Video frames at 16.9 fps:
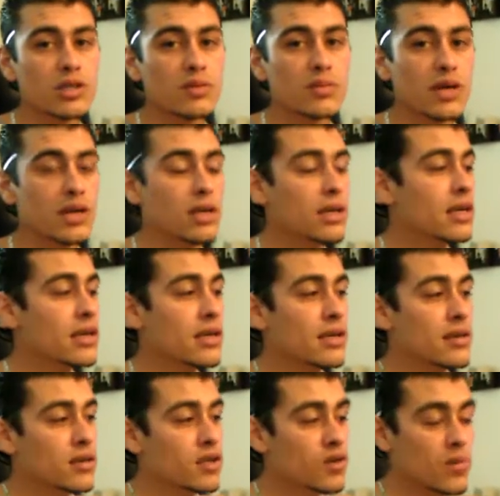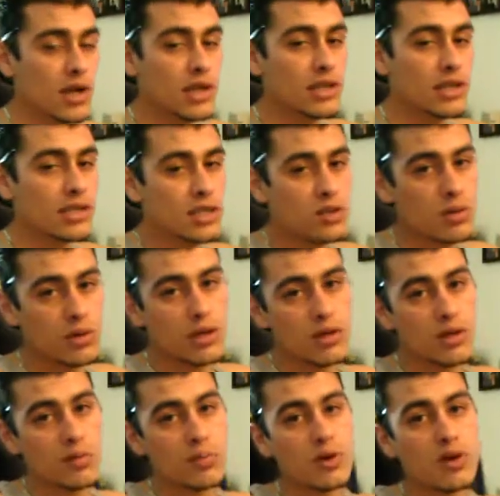But you want to listen to it on a
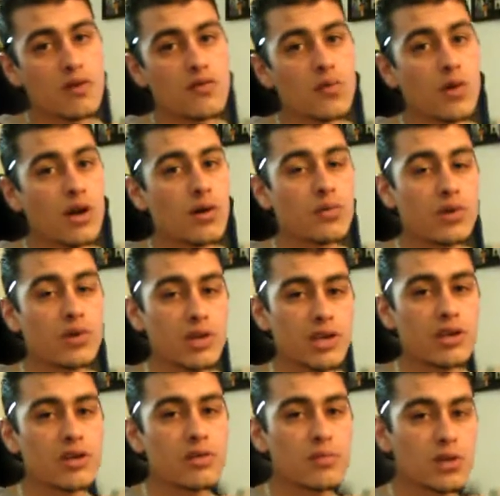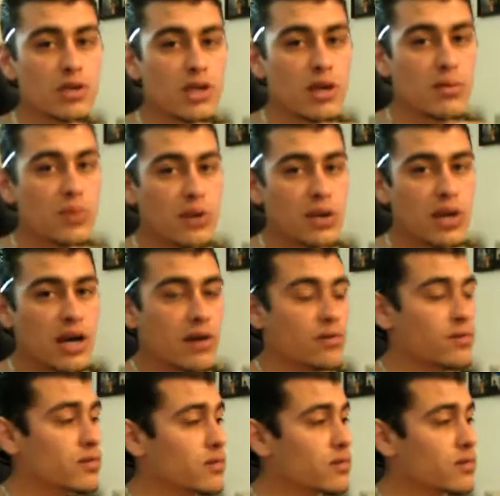computer if you want to really hear the music I'm putting out.